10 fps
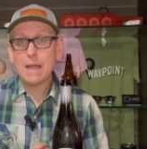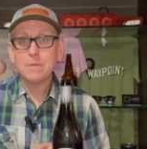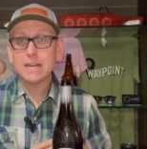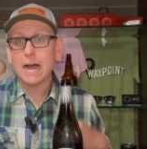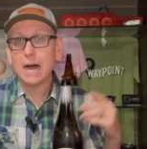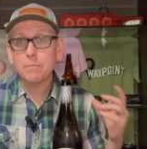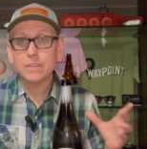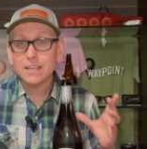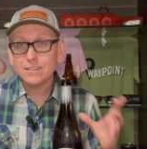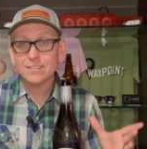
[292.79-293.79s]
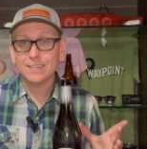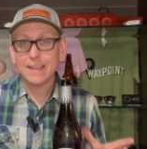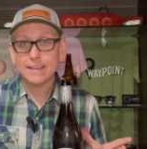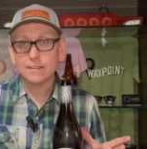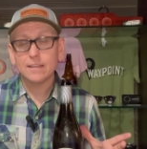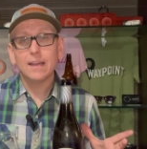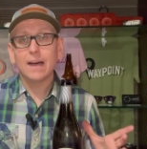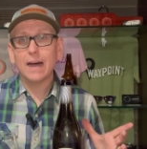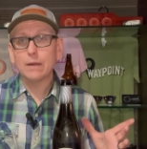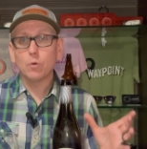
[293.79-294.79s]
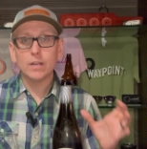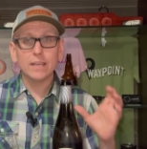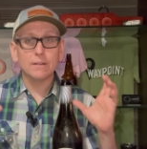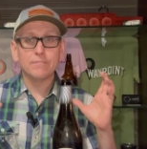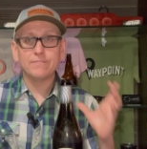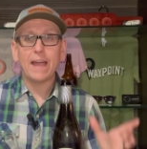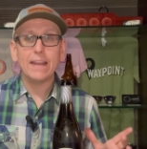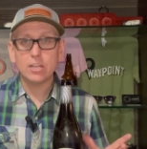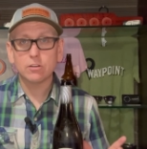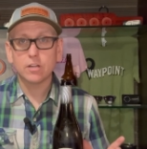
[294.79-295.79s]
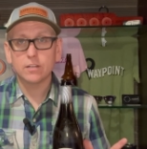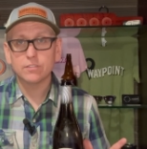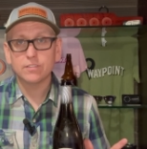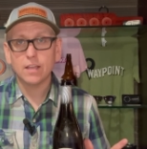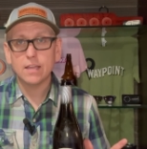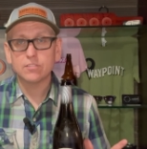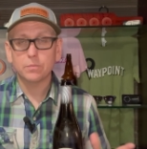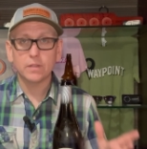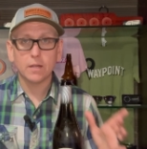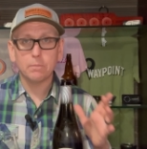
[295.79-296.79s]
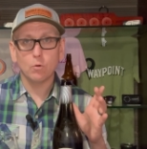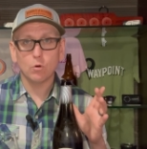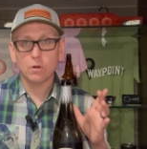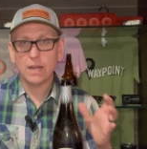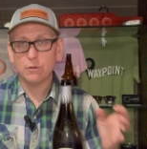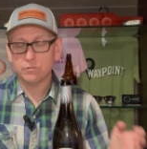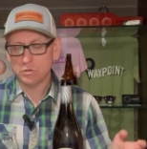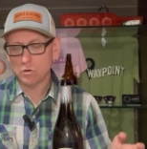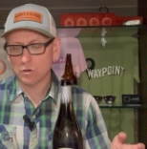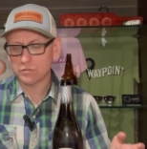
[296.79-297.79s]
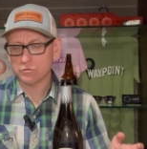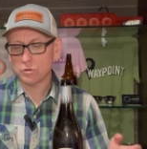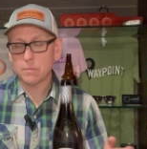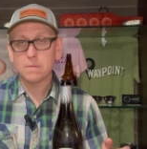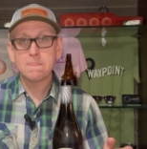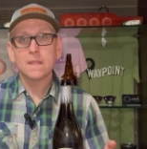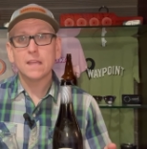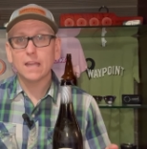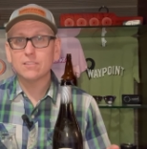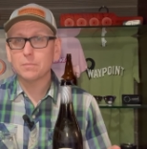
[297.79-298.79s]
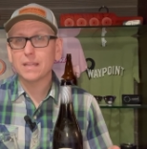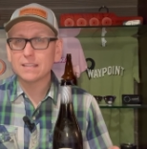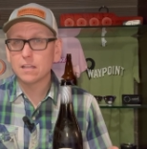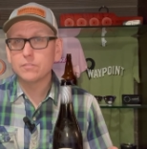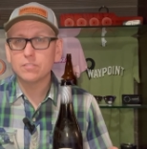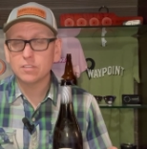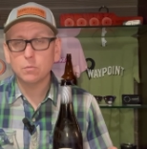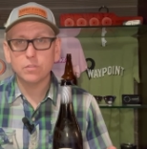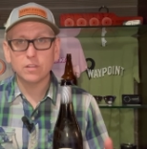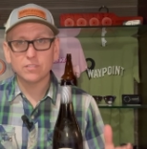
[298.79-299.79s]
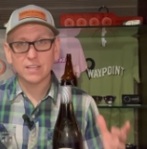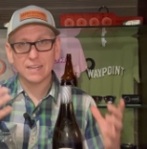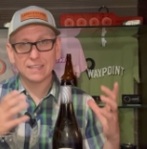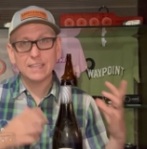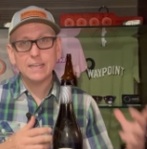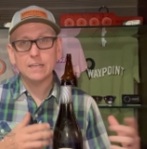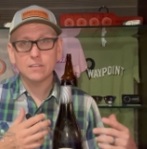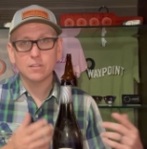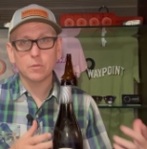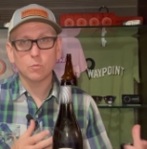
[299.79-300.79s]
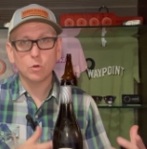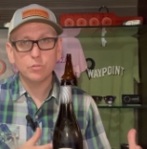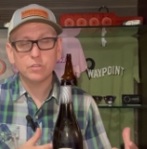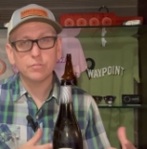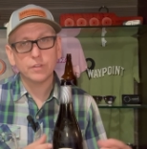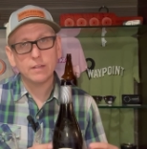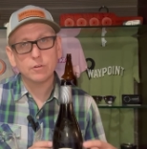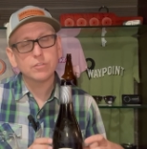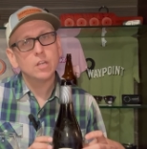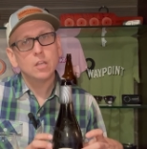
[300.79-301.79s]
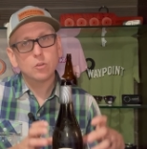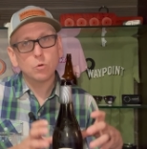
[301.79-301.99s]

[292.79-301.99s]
I mean, I'm thinking steak. I'd want to get a fattier cut of steak, something like a porterhouse, New York strip. And something I'd love to see with this to kind of lean into some of the roasty flavors.